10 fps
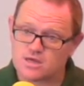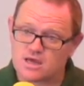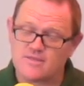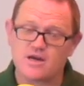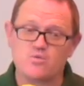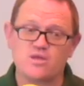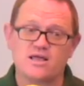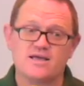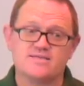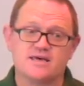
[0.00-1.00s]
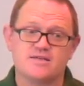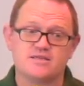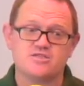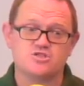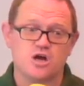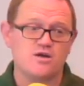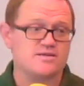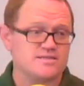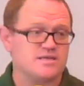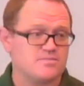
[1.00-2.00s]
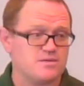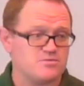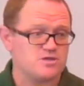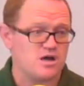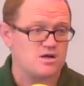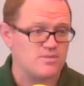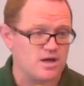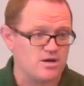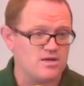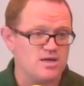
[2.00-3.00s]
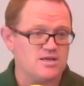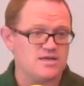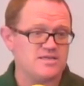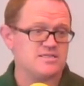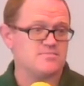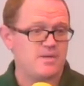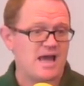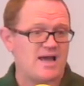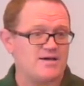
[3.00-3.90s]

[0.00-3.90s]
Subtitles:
And then I realized that this darkness that people talk about isn't bad.